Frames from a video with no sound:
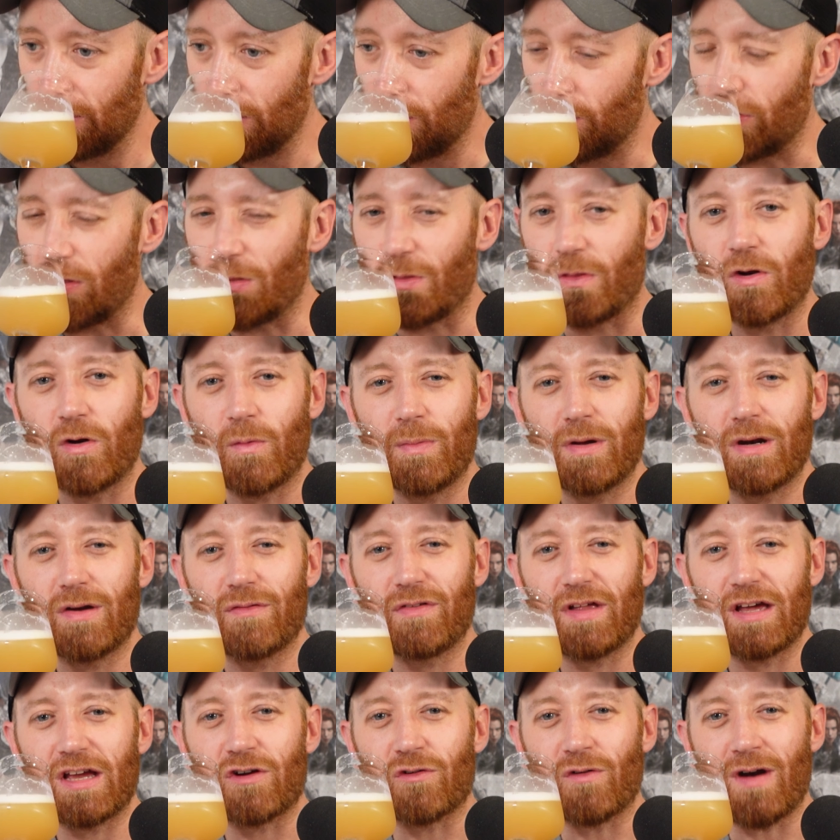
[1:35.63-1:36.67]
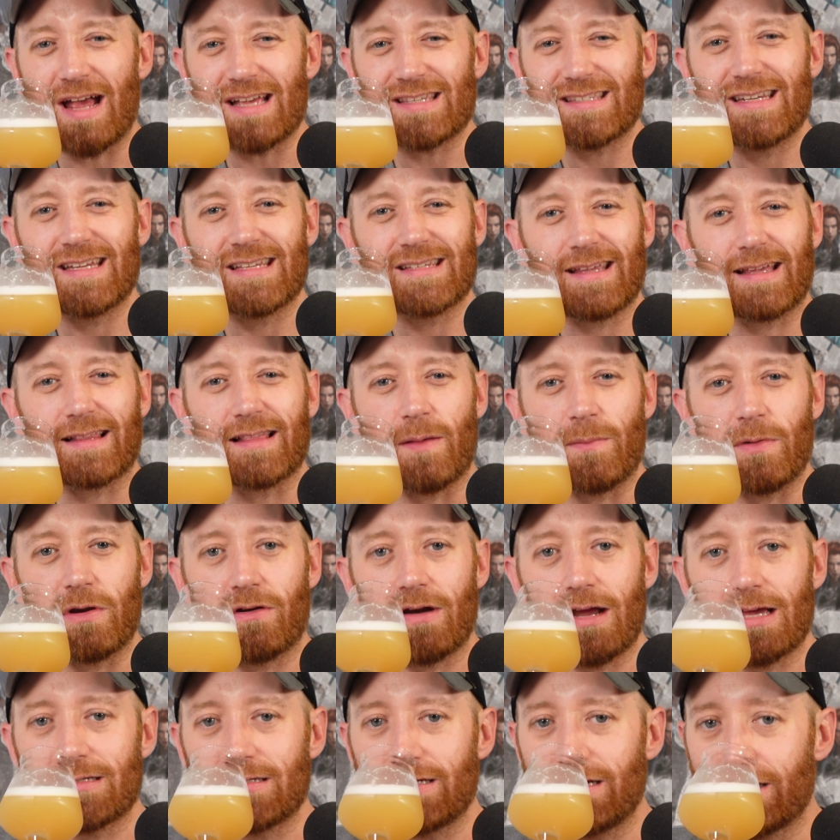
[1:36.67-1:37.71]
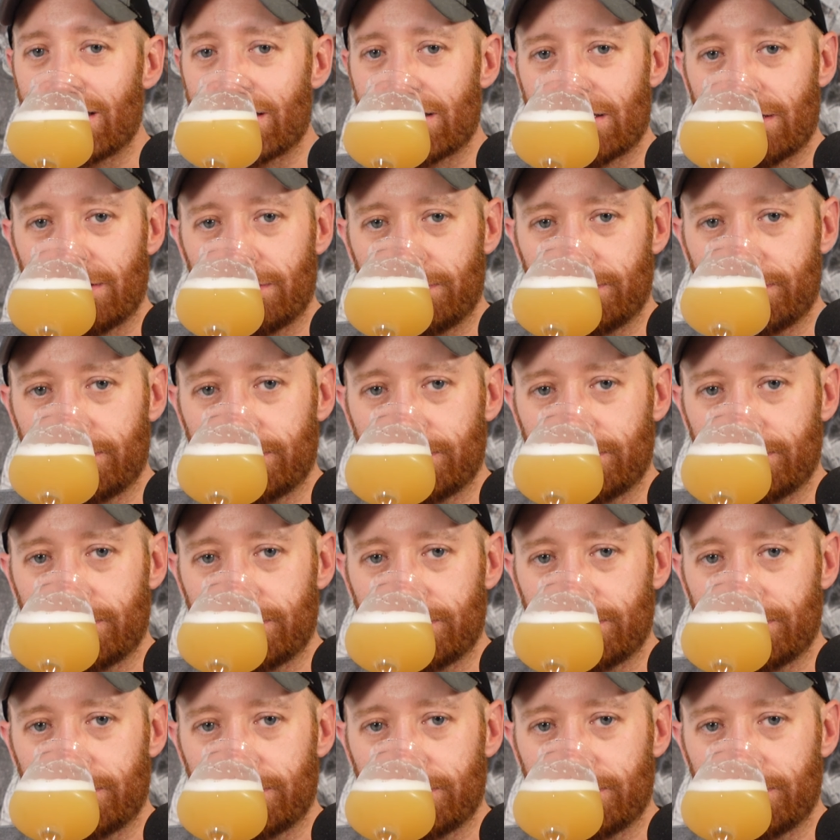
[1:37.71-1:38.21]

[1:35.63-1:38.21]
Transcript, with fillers: With a little bit of like grassiness, like lemon grassiness.